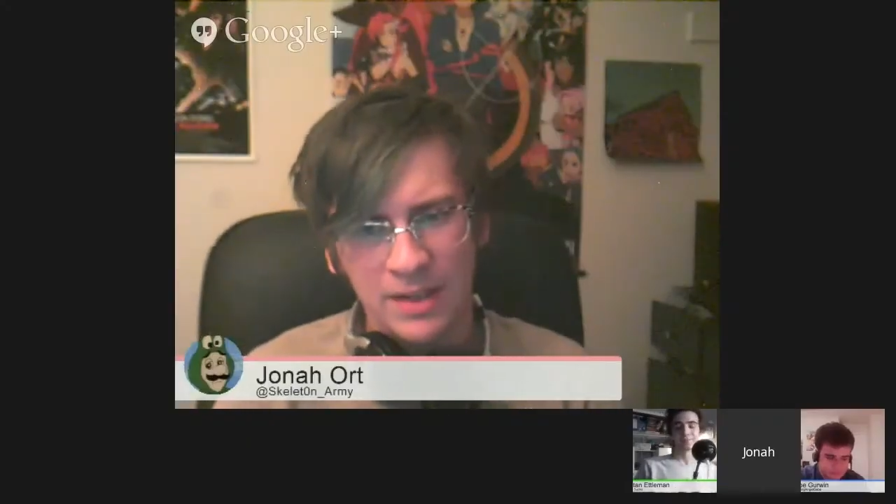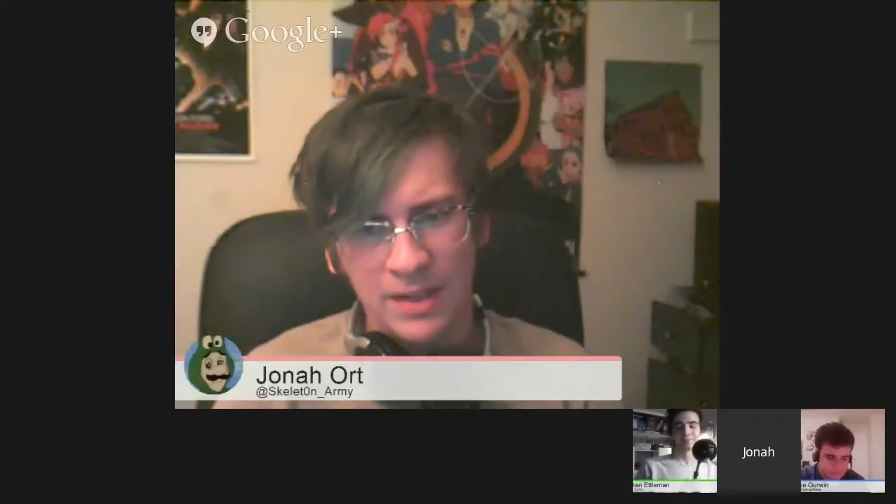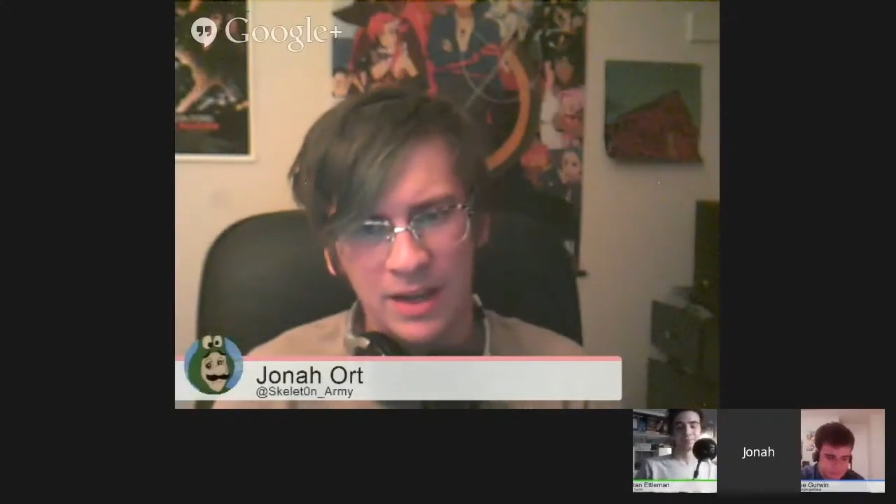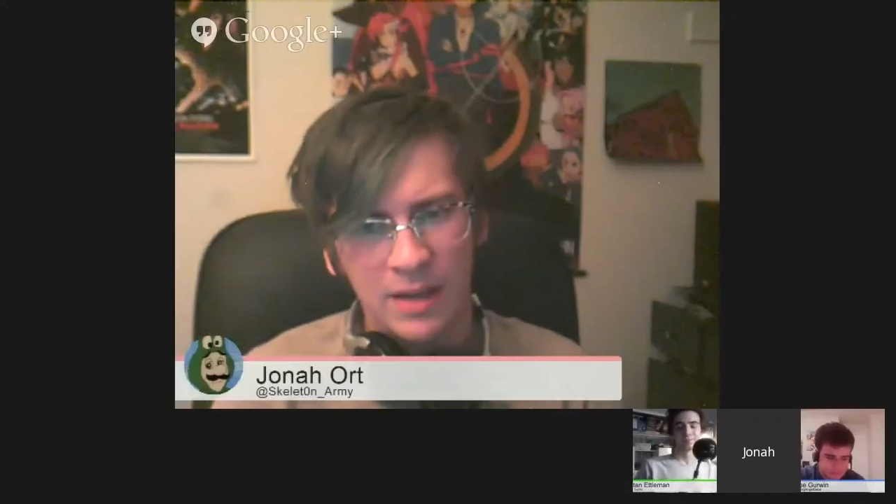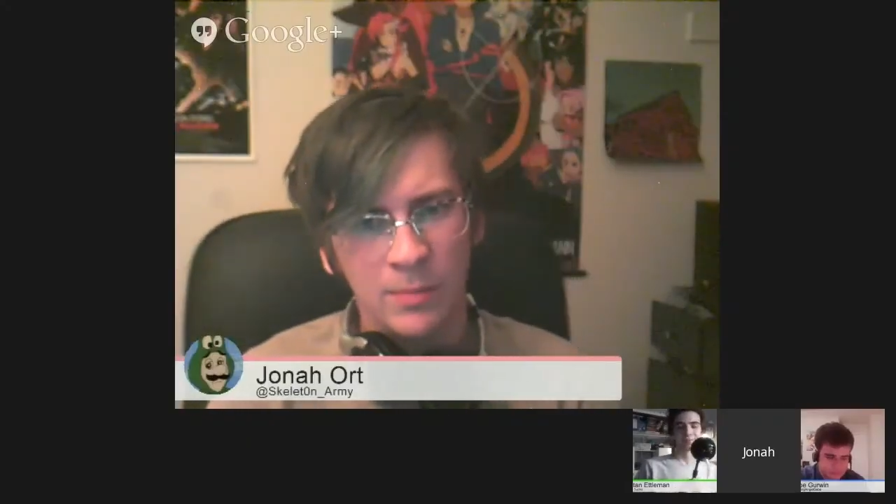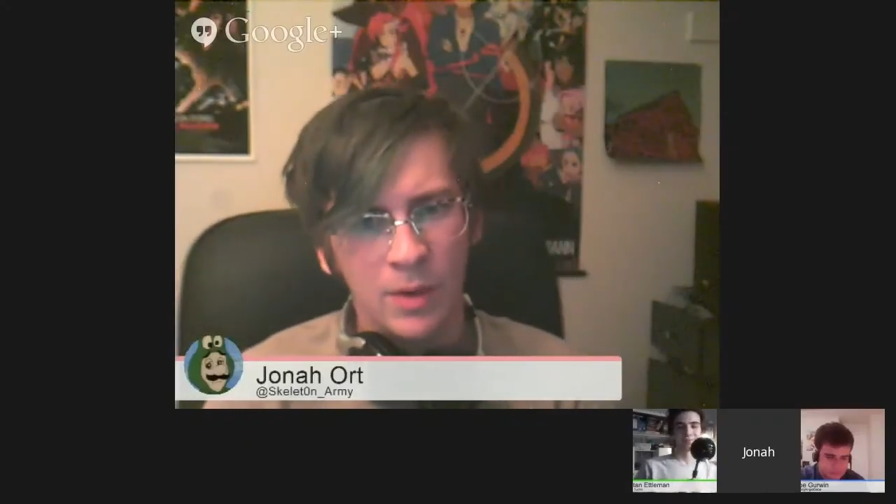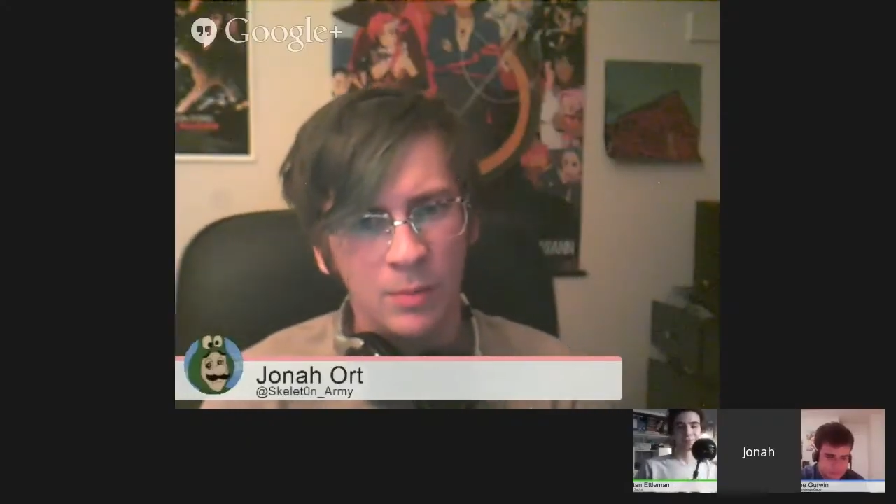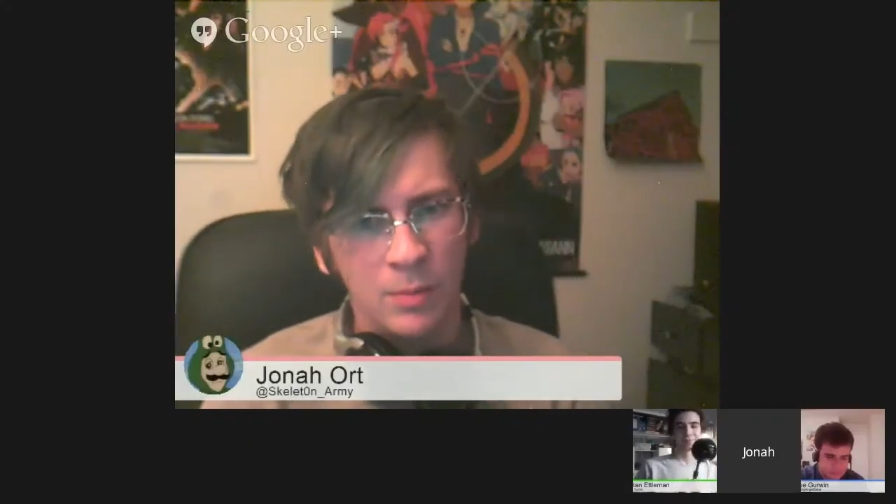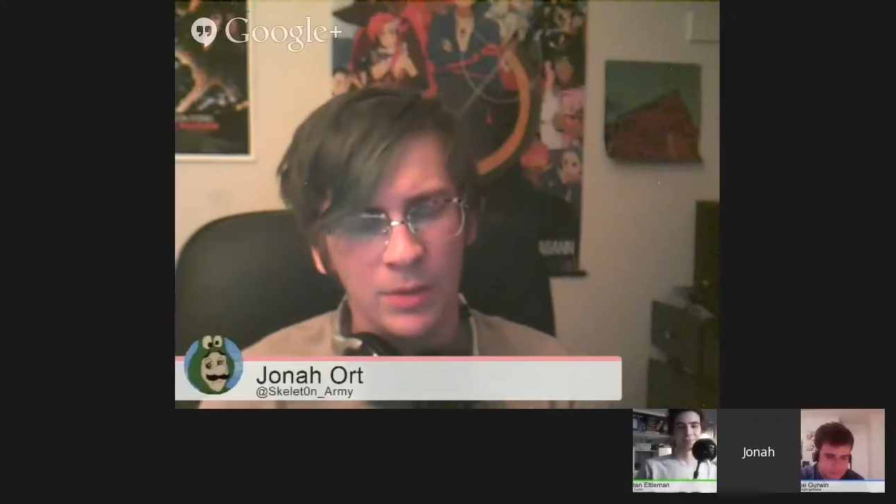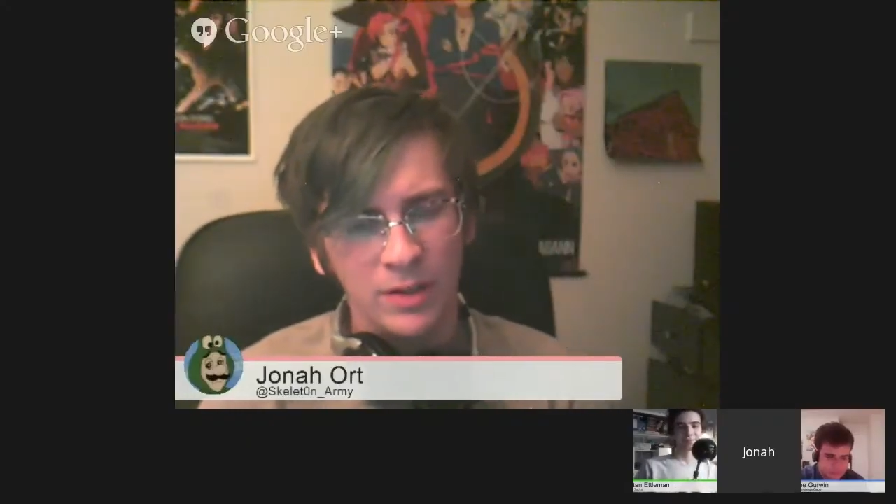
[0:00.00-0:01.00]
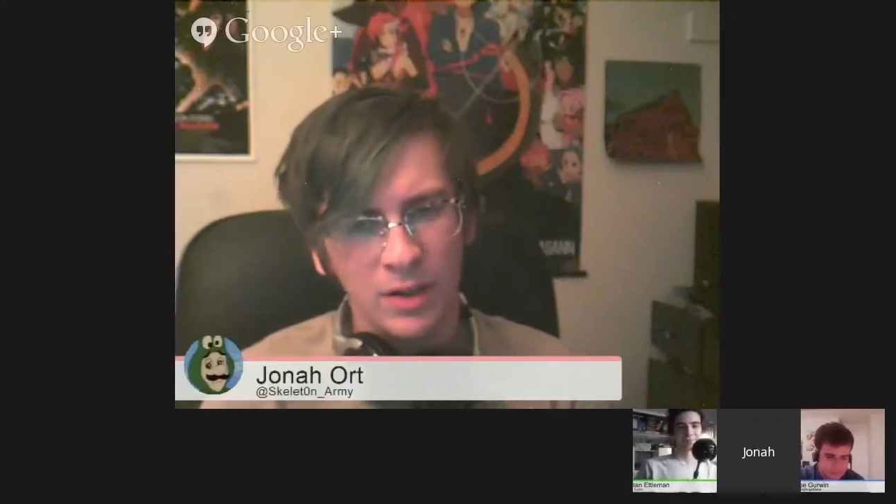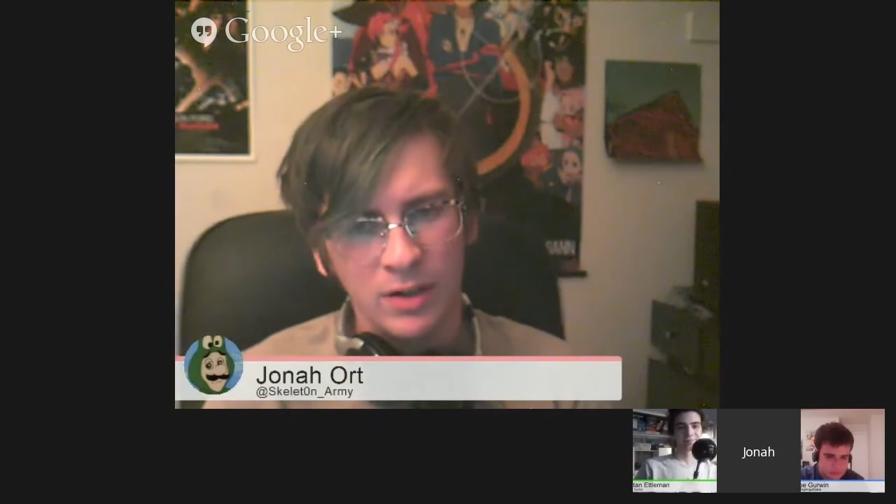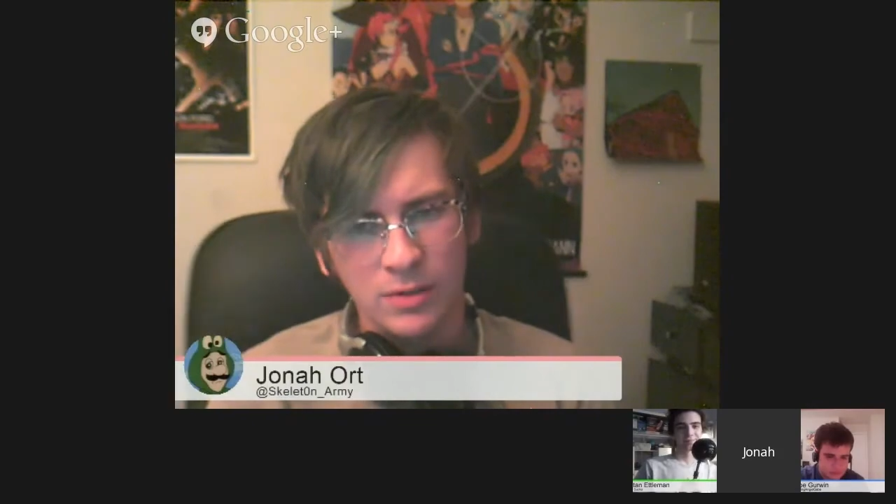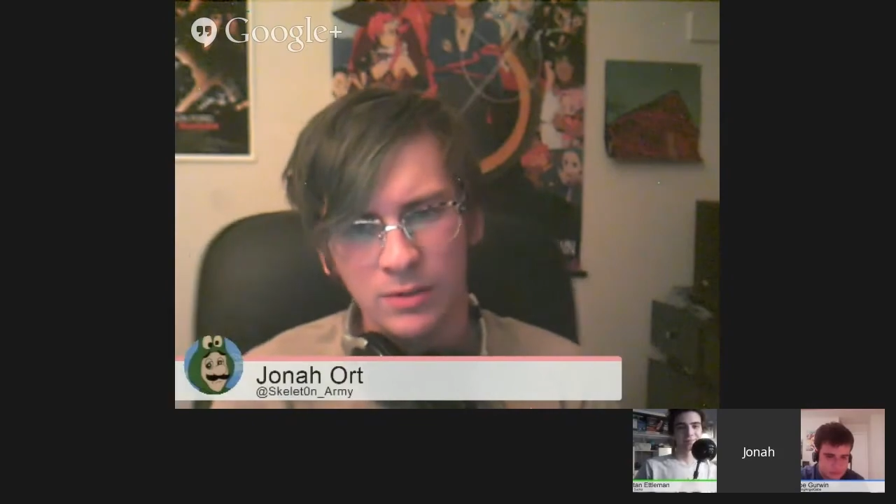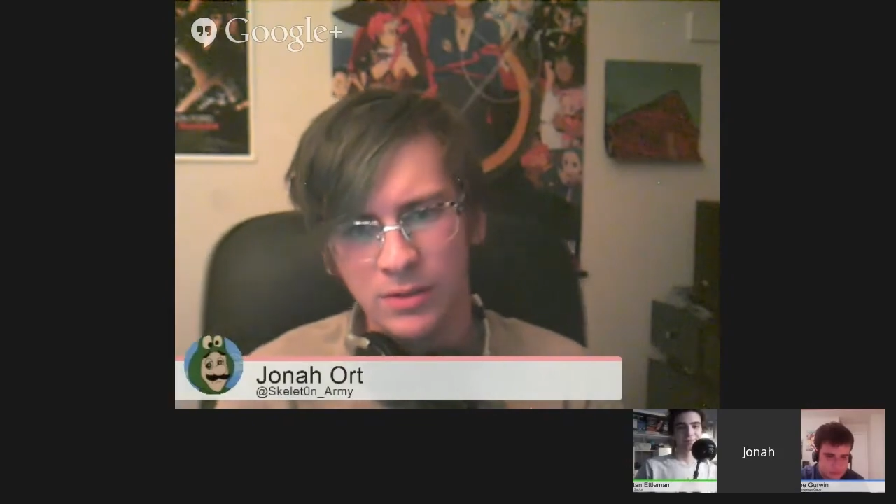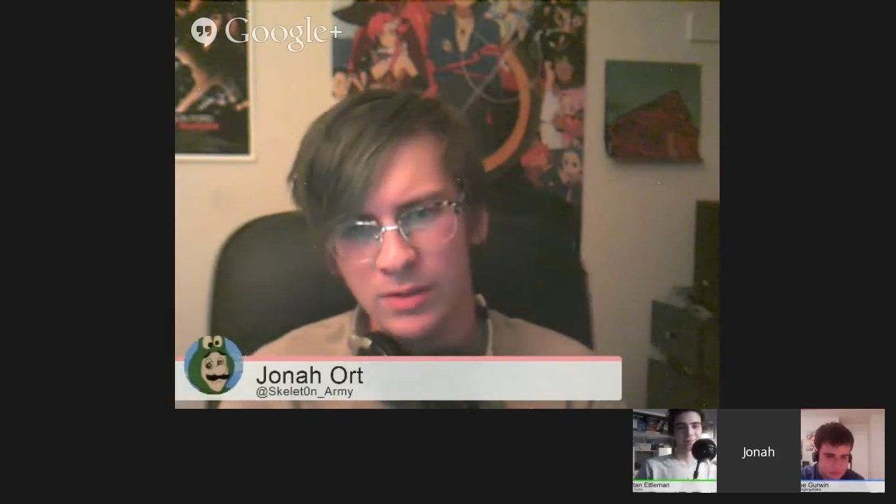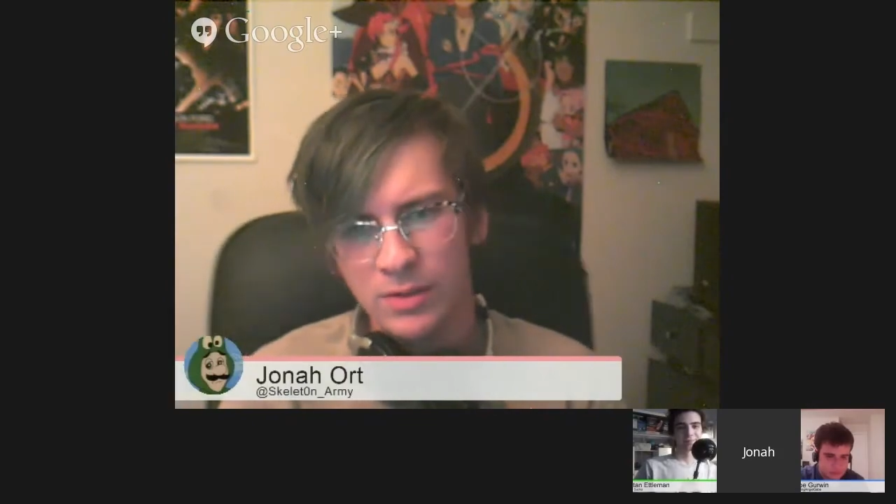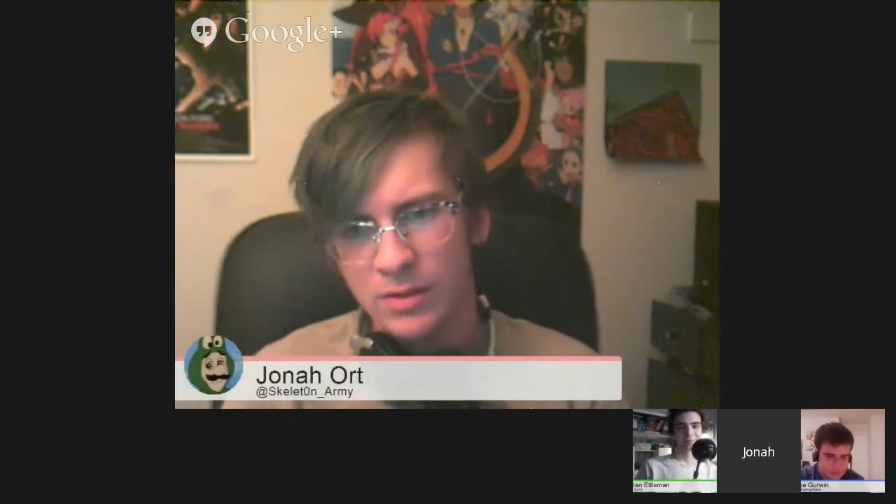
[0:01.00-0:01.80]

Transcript: Umbrella Chronicles?